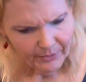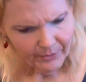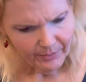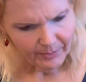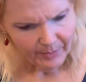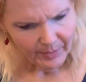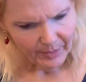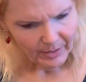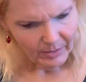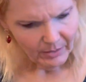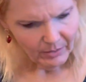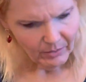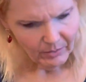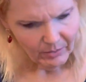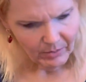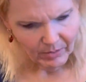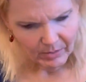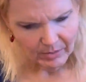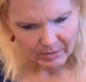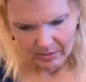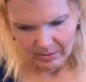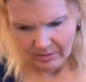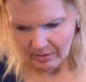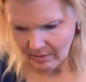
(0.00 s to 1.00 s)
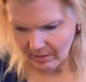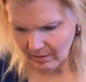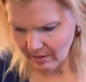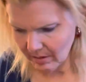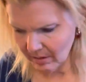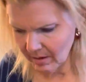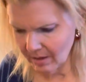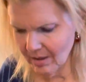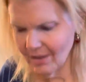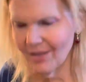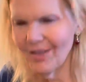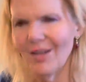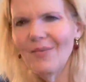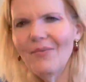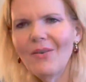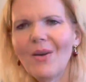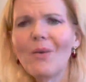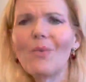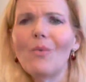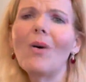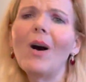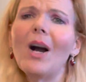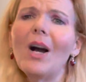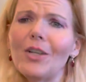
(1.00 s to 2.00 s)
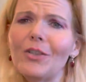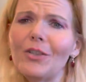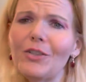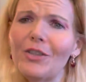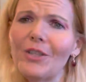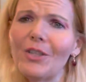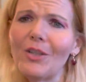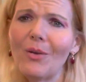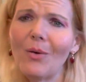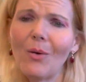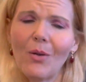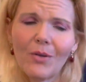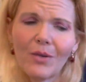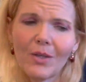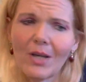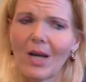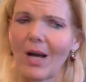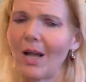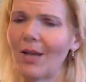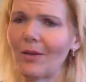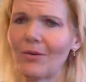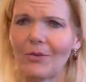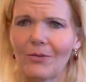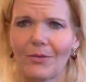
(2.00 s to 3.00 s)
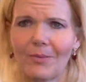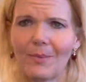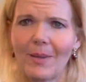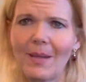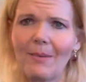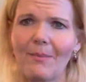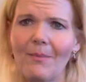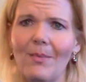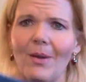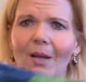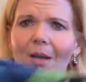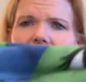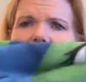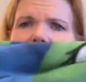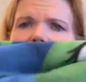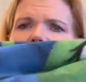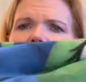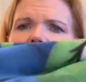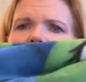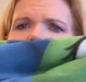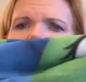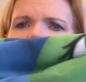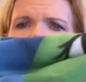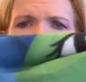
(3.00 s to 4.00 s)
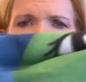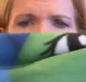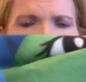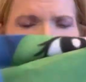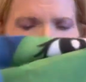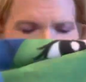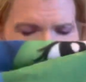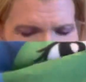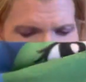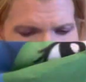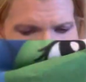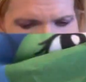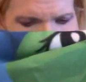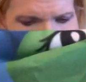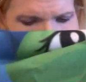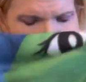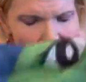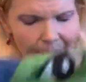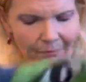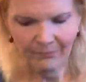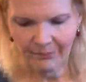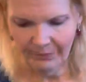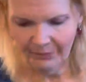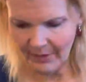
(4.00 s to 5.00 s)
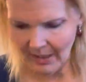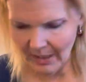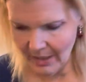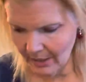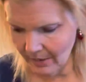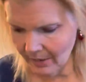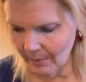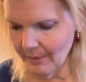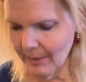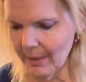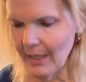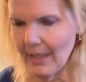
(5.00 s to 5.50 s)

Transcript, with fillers: smell. If I wash it, all the colors might melt. I don't know. I don't know, but